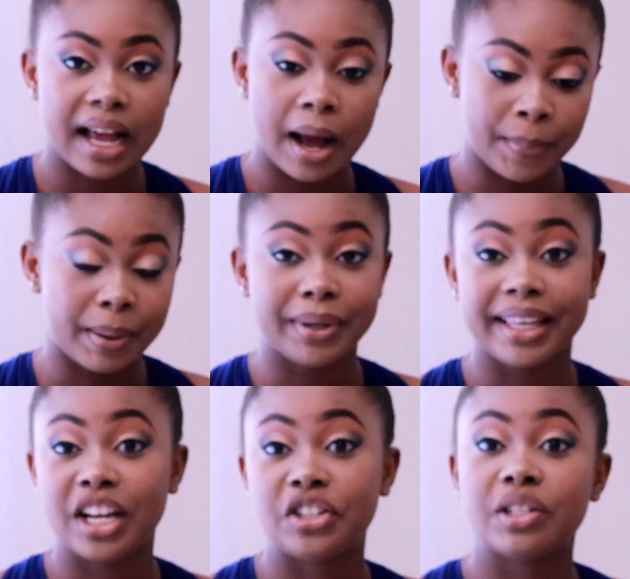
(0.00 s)

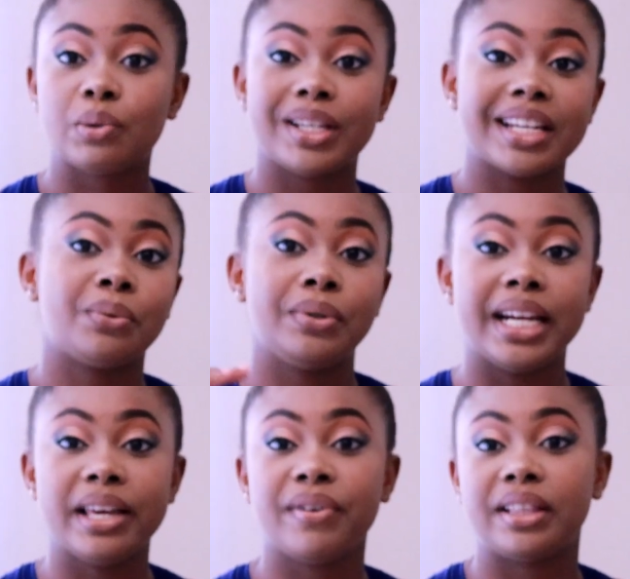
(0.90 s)
applications, which I will
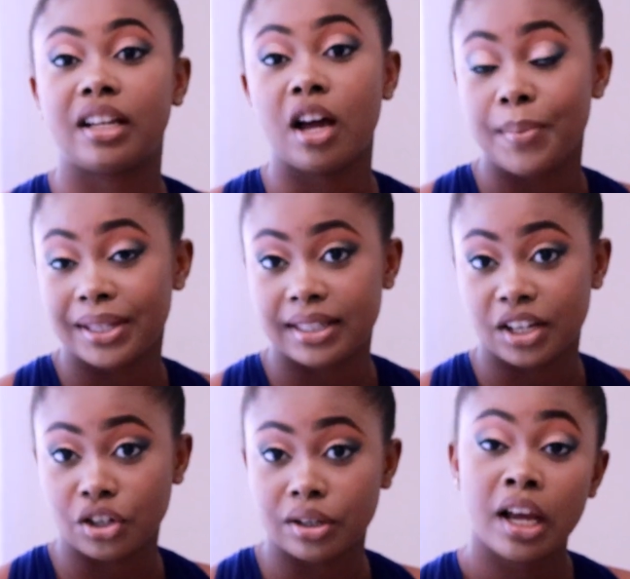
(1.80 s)
leave in the comment
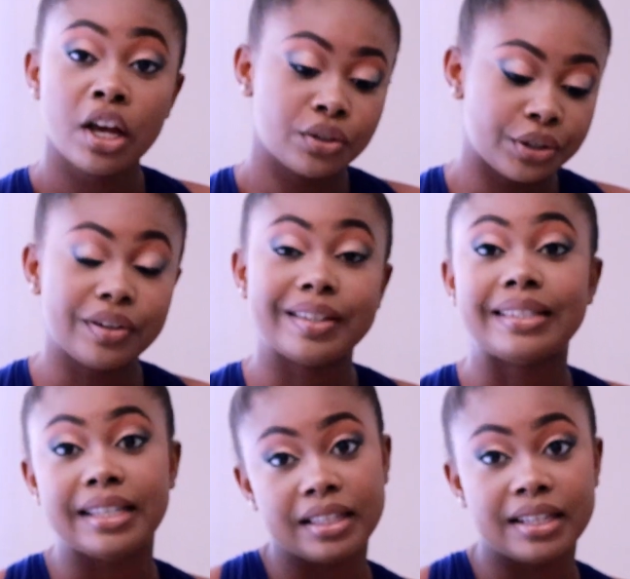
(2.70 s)
section, so you can
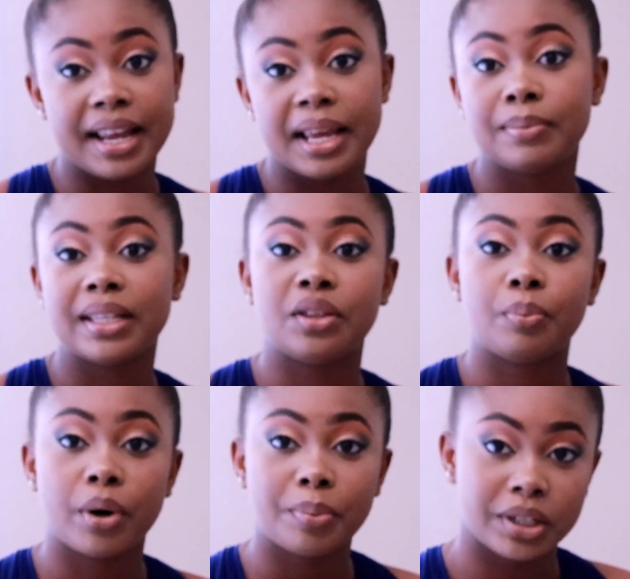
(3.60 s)
see the names and the
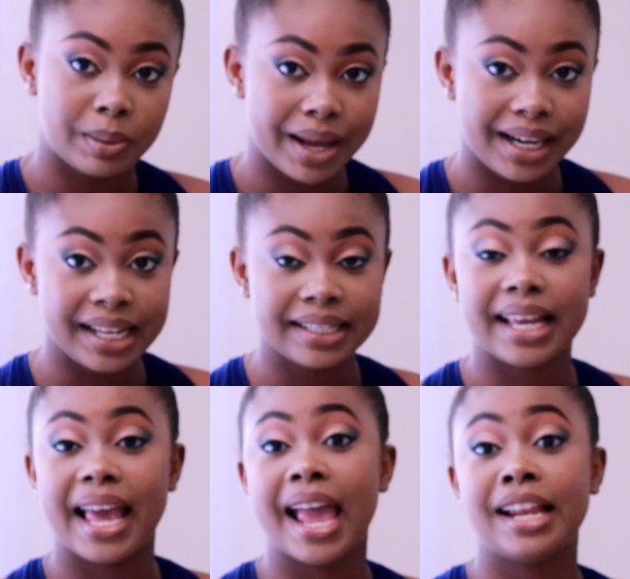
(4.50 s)
proper spellings,
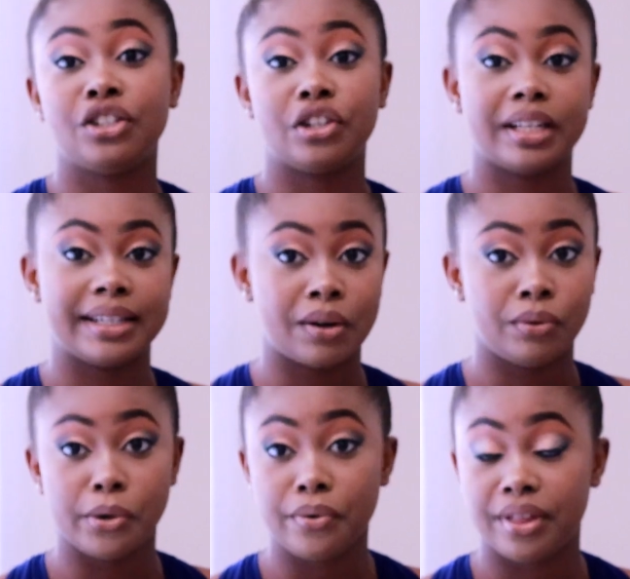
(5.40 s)
and you can
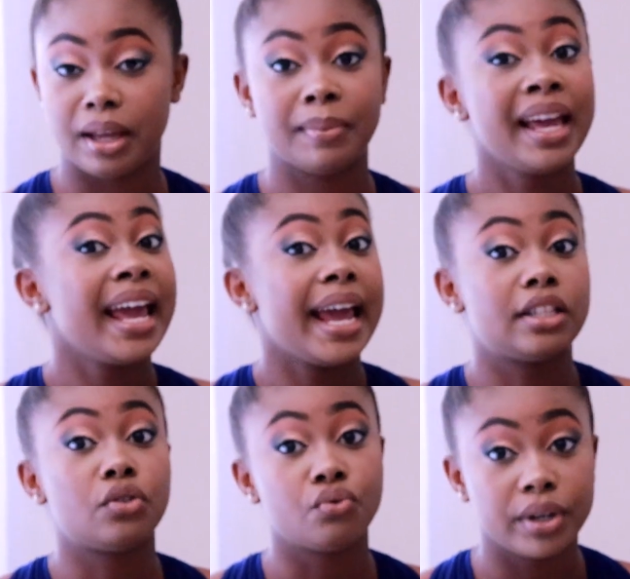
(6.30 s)
download them.
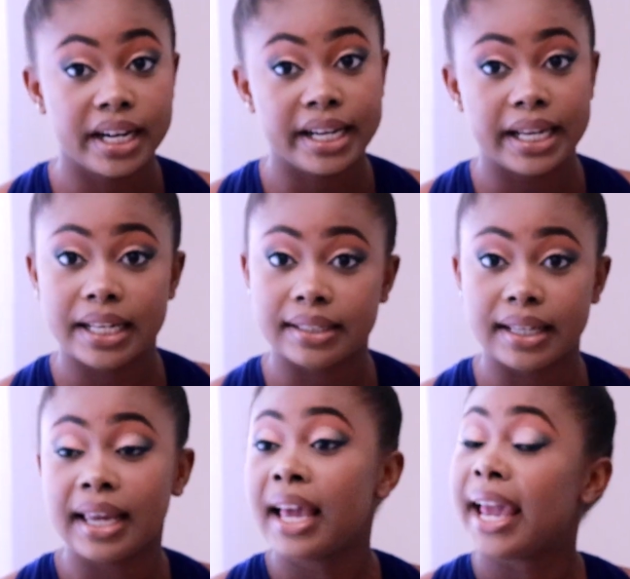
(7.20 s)
It's really
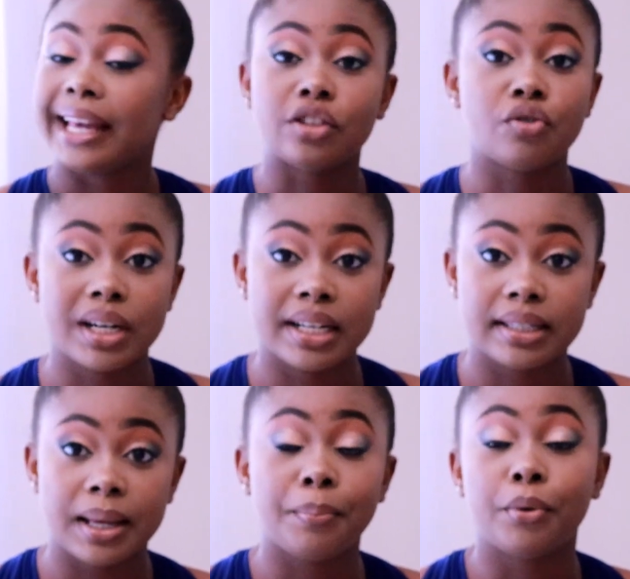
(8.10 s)
easy. It's really
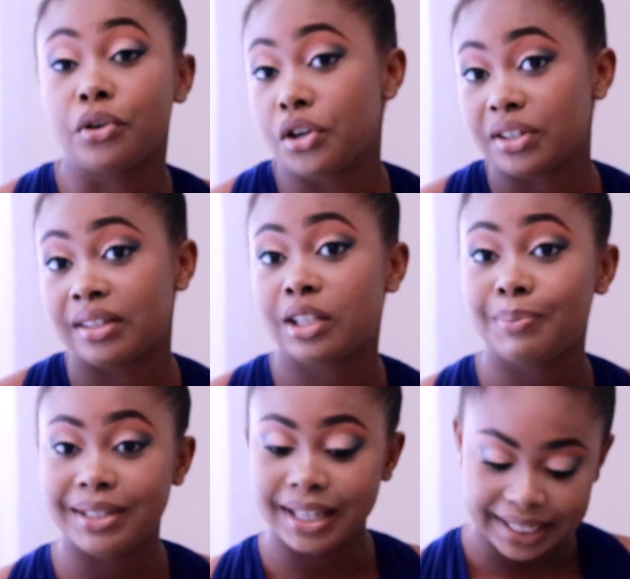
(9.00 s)
simple. You just need to be
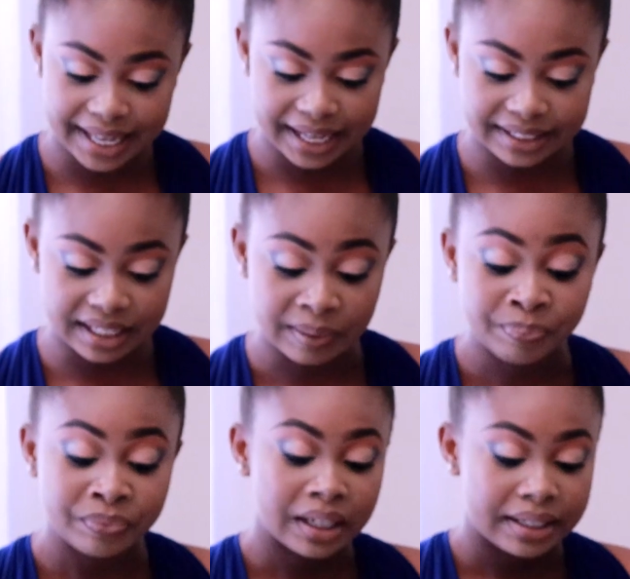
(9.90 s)
dedicated.
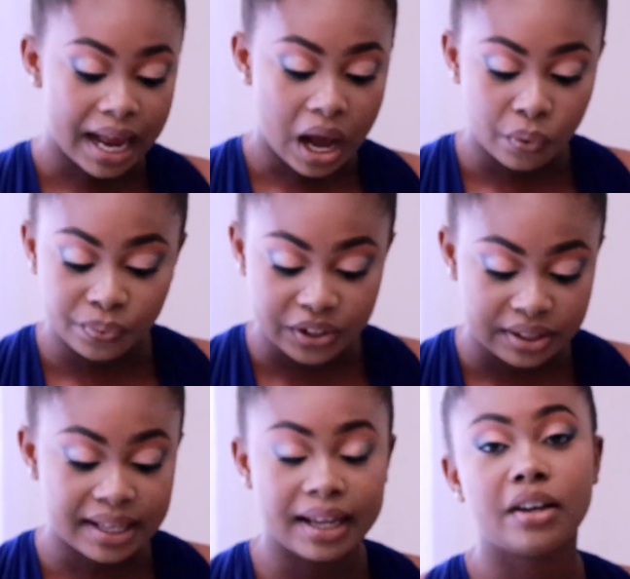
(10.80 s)
Now, the
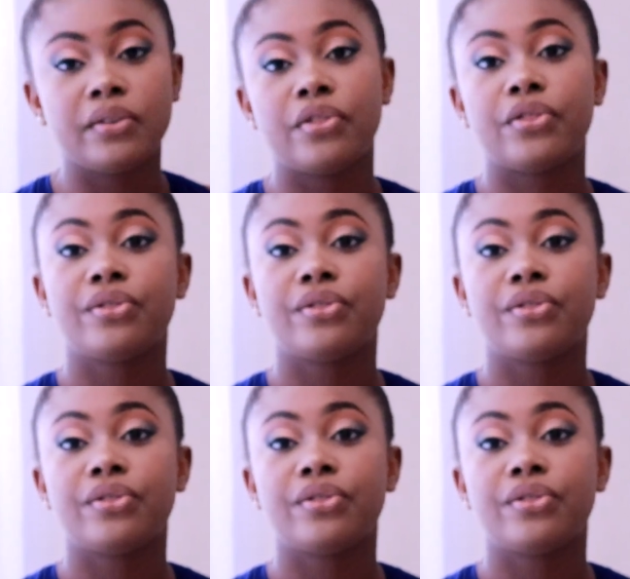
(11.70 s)
second